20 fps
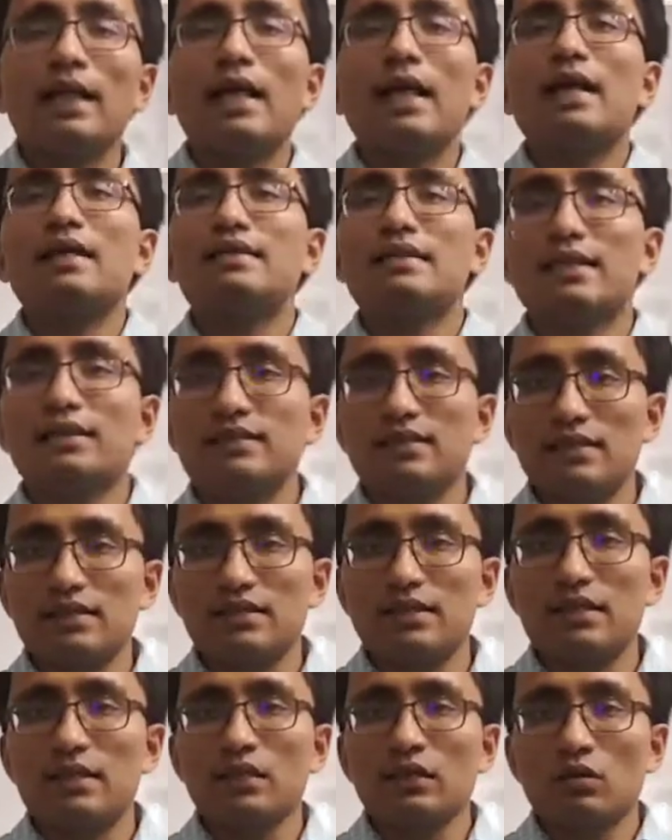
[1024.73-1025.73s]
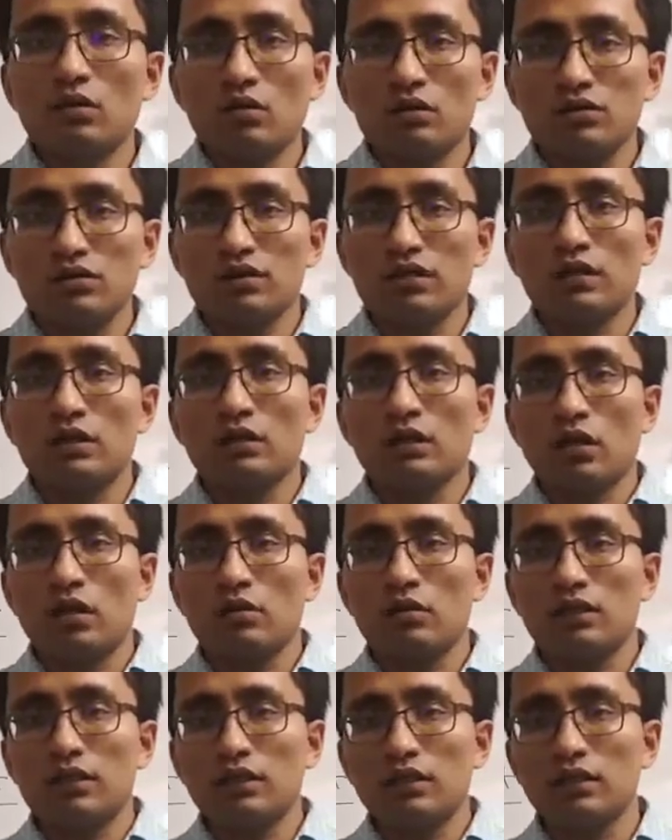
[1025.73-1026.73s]
has existed still
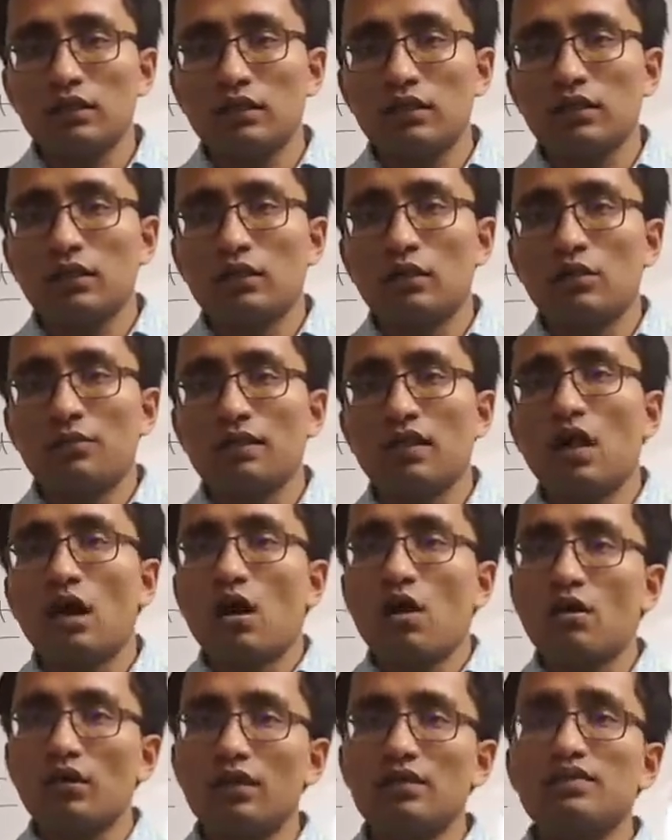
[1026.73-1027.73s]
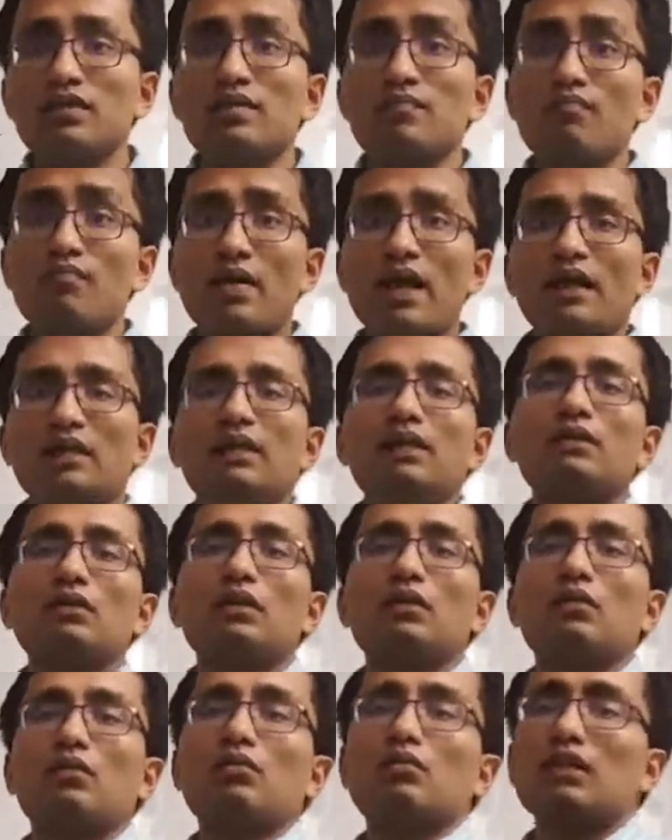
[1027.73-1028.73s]
now in Indian economy, and how it is impacting
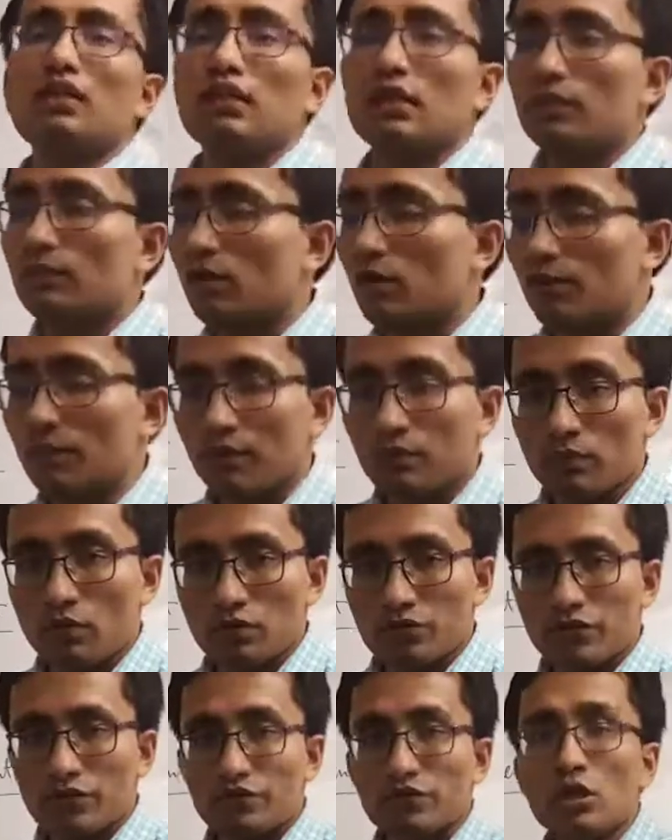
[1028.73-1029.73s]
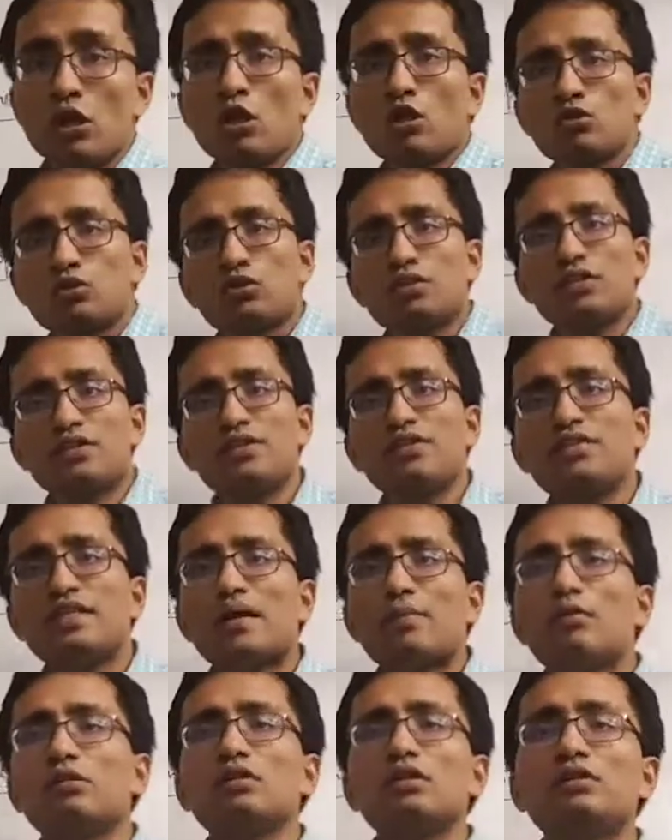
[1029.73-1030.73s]
the growth and development process. So this is
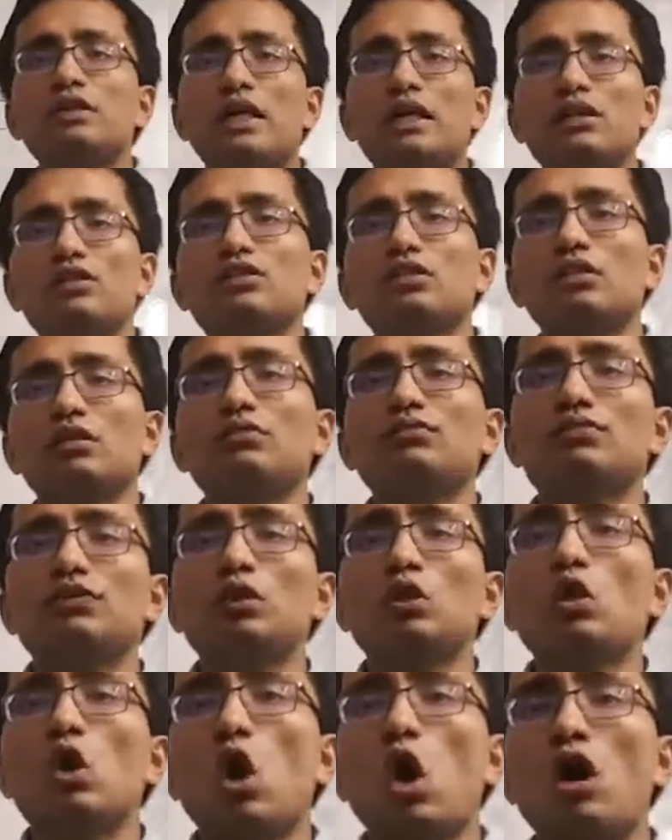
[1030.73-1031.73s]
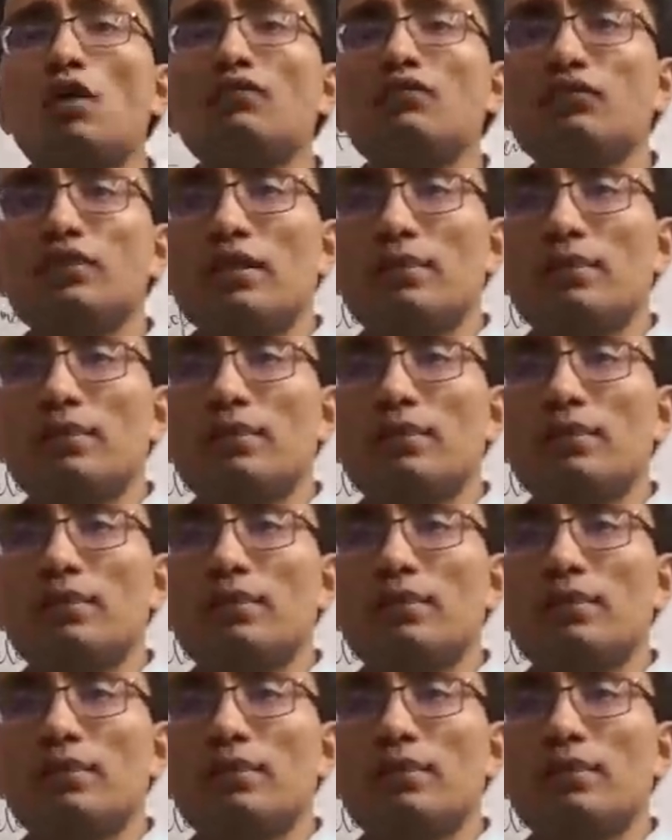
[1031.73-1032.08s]
about the traditional view of